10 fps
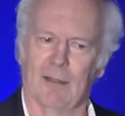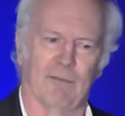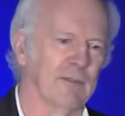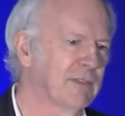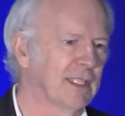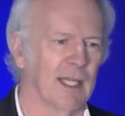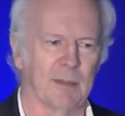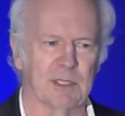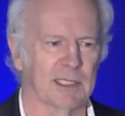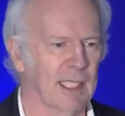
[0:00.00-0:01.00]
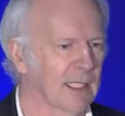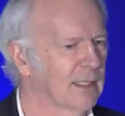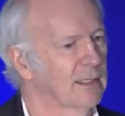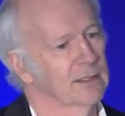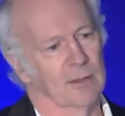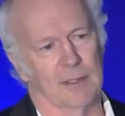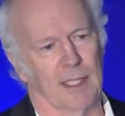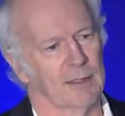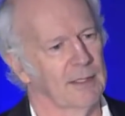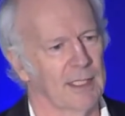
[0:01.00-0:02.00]
50 times a second, it's going
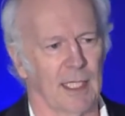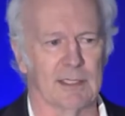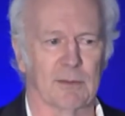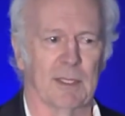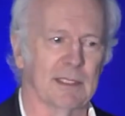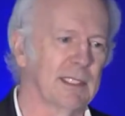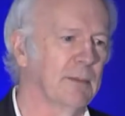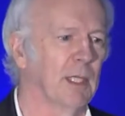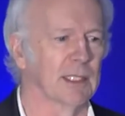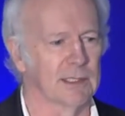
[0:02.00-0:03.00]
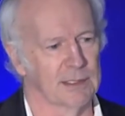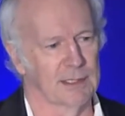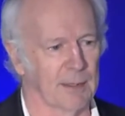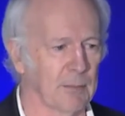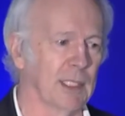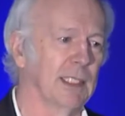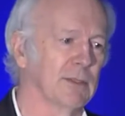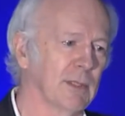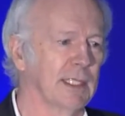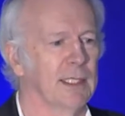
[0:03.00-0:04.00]
out on the I squared C bus and saying,
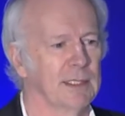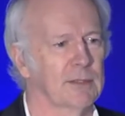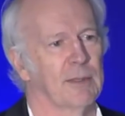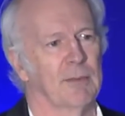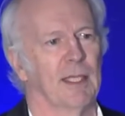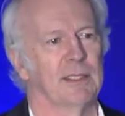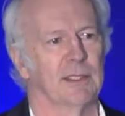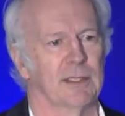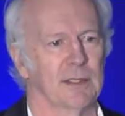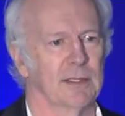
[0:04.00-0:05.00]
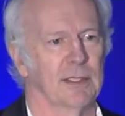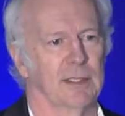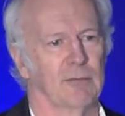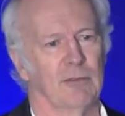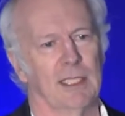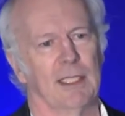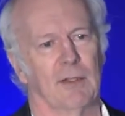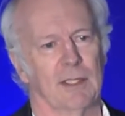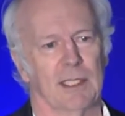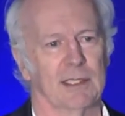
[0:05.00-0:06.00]
please read these three registers. And you really don't need a